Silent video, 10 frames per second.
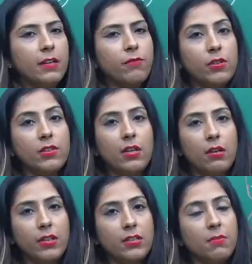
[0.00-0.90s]
and for the
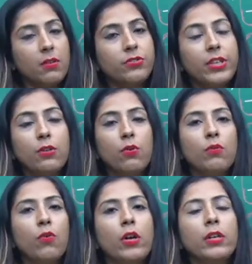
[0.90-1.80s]
surrogacy, because they don't
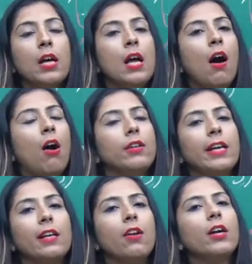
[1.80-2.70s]
want, or they
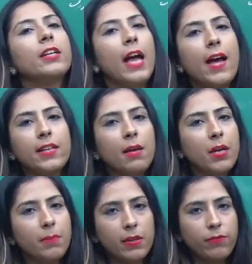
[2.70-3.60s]
cannot carry the
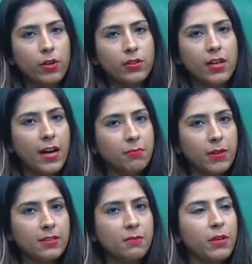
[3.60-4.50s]
baby for the 9
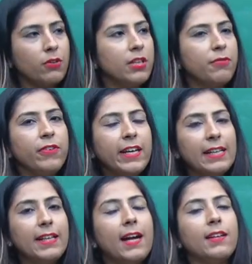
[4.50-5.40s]
months, because they
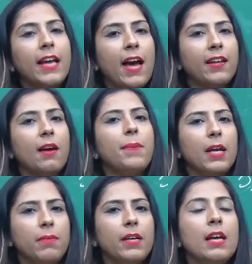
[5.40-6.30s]
feel that the carrying a
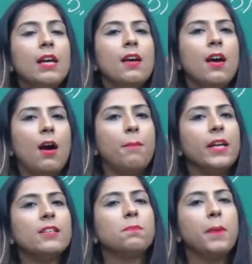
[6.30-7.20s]
baby
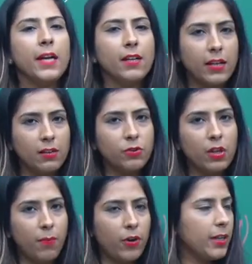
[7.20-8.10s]
brings pain into
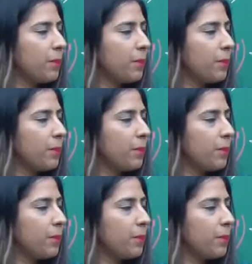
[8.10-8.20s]
their body.